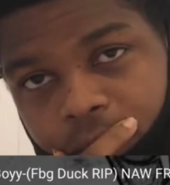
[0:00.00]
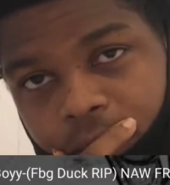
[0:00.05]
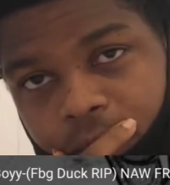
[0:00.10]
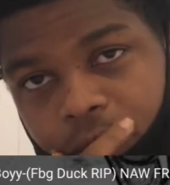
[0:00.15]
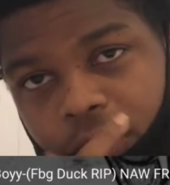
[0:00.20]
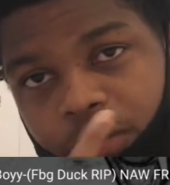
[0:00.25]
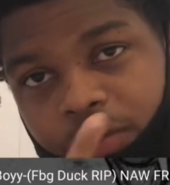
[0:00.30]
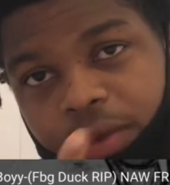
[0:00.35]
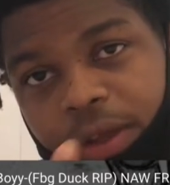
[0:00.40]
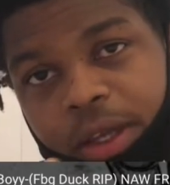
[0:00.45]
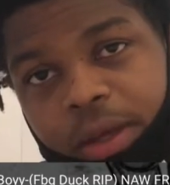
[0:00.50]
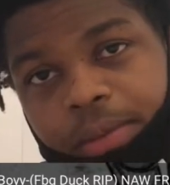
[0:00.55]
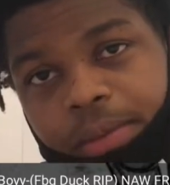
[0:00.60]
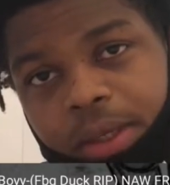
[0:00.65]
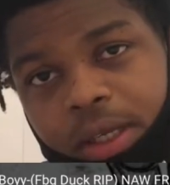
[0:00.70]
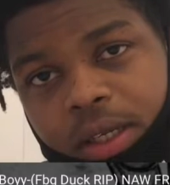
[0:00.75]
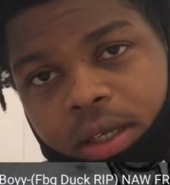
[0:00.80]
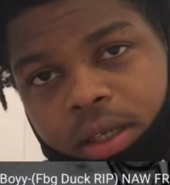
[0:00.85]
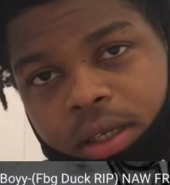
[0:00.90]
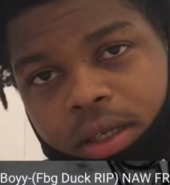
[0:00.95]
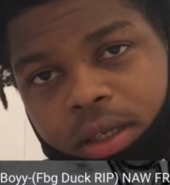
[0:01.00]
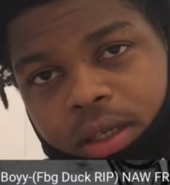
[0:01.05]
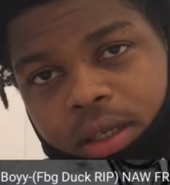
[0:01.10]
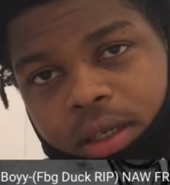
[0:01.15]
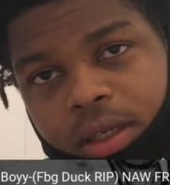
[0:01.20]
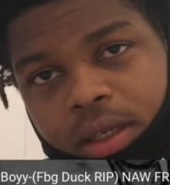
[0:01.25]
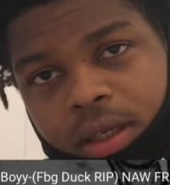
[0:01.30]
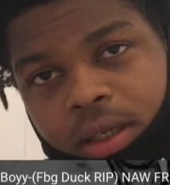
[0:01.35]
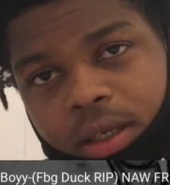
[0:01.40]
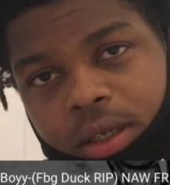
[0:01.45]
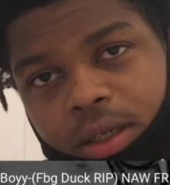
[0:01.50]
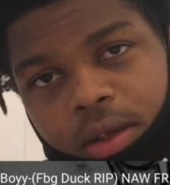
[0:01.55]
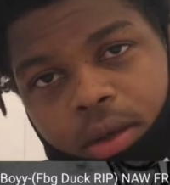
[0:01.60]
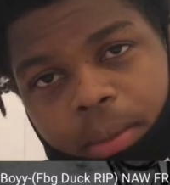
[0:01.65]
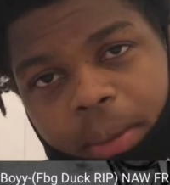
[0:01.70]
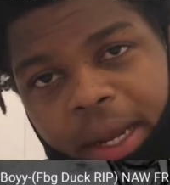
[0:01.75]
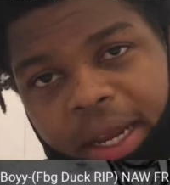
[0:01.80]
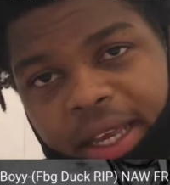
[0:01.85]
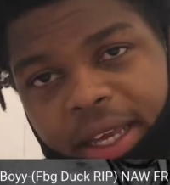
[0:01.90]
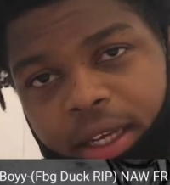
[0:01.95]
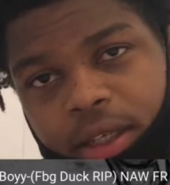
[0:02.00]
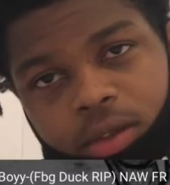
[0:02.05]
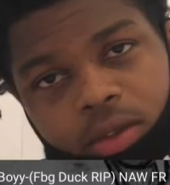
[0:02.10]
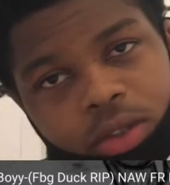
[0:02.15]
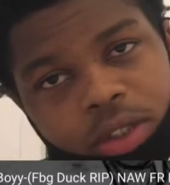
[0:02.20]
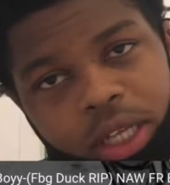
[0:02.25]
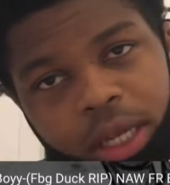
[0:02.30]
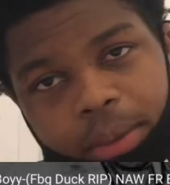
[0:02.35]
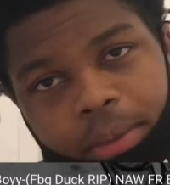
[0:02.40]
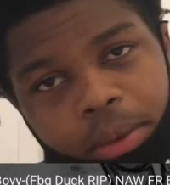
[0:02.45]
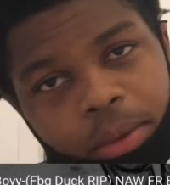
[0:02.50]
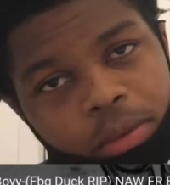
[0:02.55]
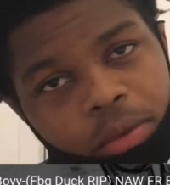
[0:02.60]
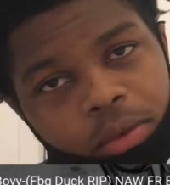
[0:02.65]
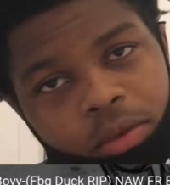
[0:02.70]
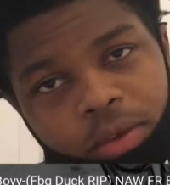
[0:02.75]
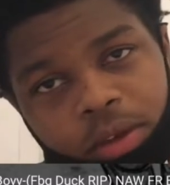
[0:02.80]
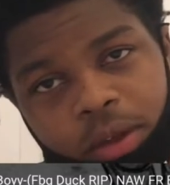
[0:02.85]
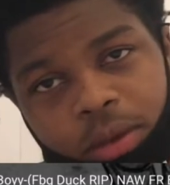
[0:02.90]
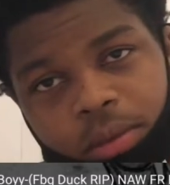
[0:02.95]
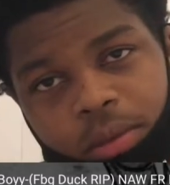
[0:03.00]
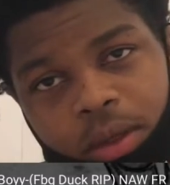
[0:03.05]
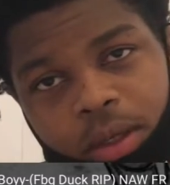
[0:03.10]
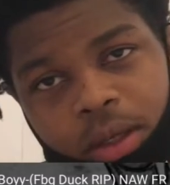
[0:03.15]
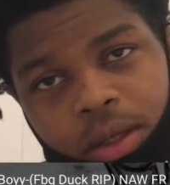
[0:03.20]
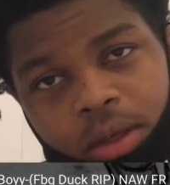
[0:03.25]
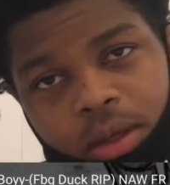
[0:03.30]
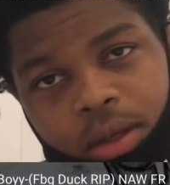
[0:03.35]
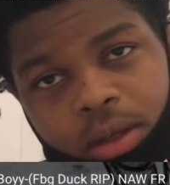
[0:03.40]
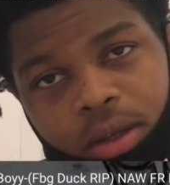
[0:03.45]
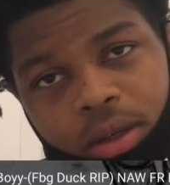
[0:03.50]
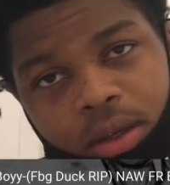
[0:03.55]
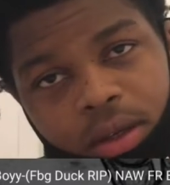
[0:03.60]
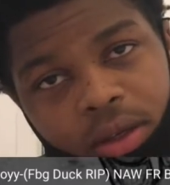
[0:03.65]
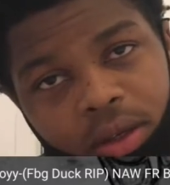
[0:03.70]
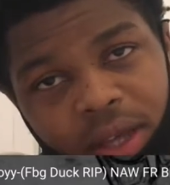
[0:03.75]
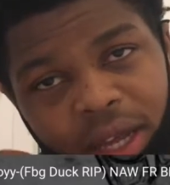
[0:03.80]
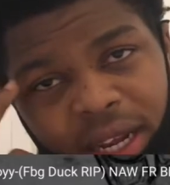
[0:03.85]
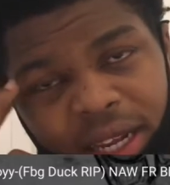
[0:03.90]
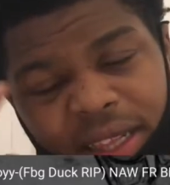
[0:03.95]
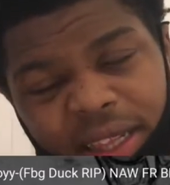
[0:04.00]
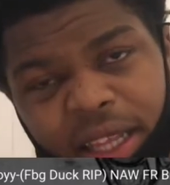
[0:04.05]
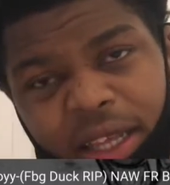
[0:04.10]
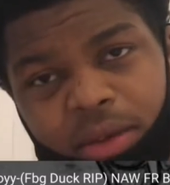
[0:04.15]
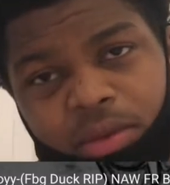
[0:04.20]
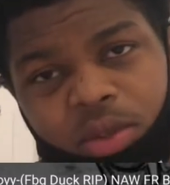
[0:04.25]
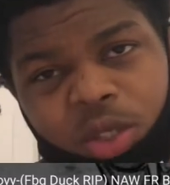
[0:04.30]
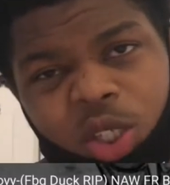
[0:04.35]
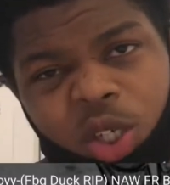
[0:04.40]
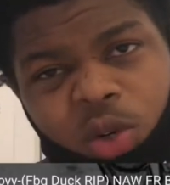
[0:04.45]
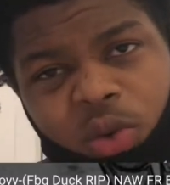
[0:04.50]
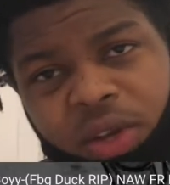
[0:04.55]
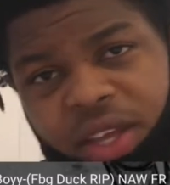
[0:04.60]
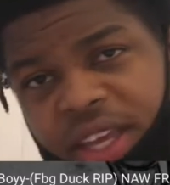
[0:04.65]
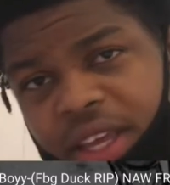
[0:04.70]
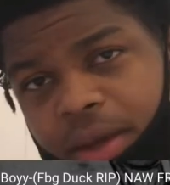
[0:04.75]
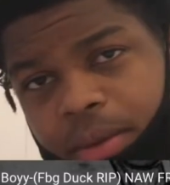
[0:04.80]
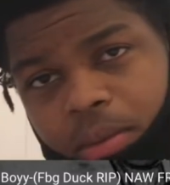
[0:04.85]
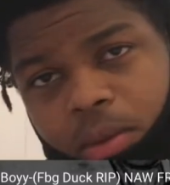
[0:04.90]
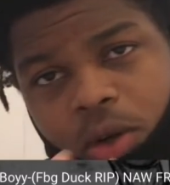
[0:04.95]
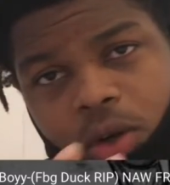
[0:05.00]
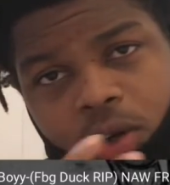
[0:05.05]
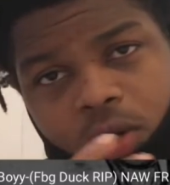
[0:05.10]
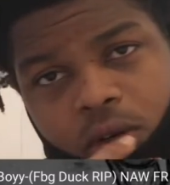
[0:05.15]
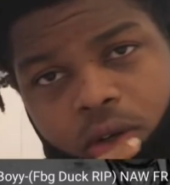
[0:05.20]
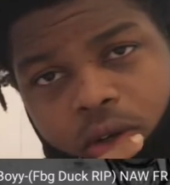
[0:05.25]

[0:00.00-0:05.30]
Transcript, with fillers: You feel me? Nobody ain't gonna stop him. You feel me? You gotta think with your head, bro.